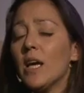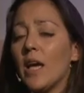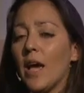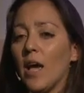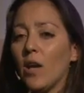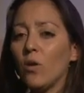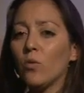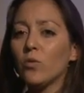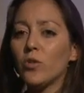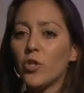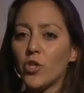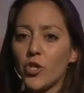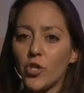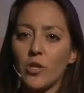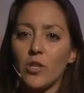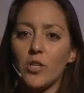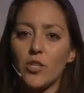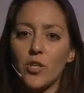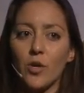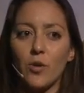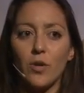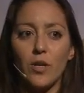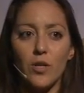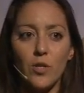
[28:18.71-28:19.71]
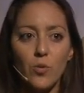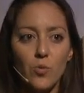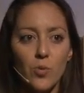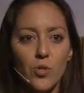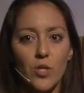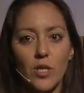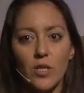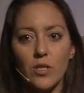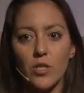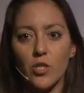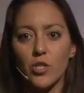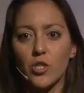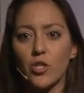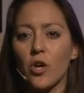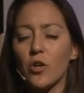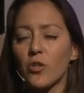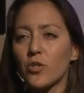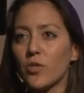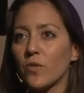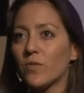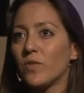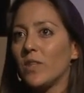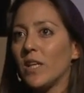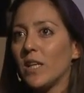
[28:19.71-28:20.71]
and all the journalists are going to use it. There's
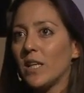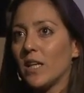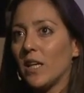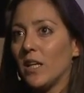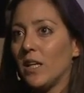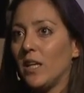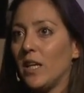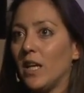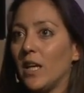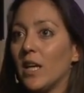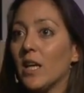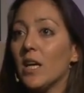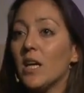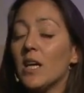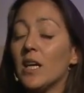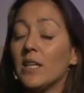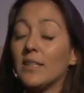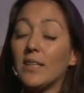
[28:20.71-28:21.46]
tons of data in it.